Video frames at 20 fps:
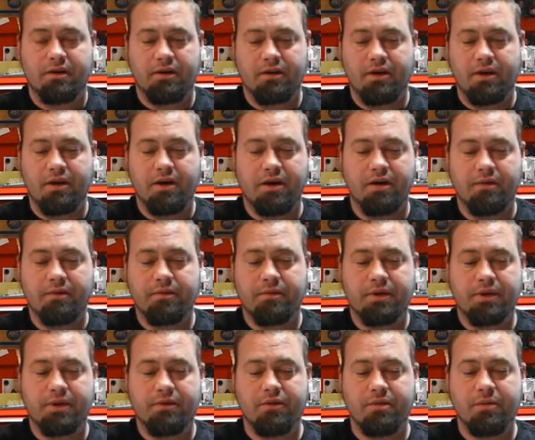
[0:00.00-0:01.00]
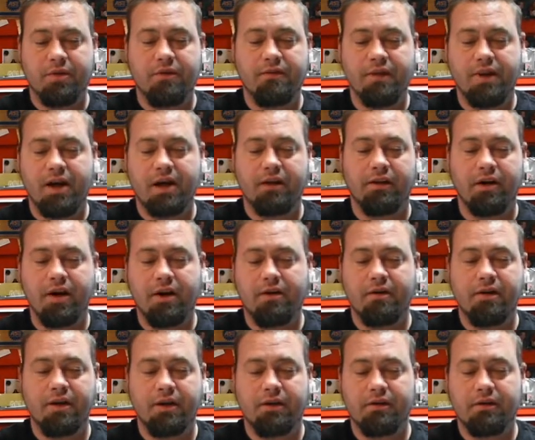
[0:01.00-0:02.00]
you know, it's removing that
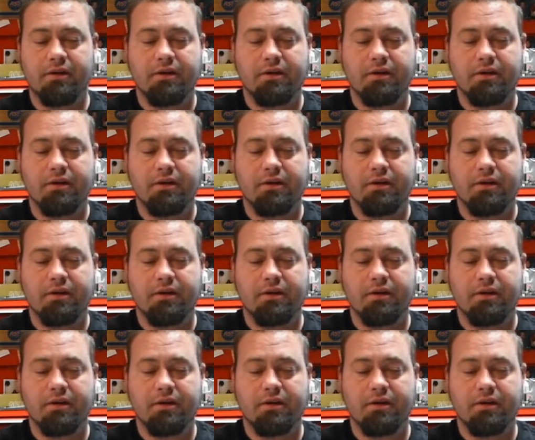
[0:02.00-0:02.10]
lettering.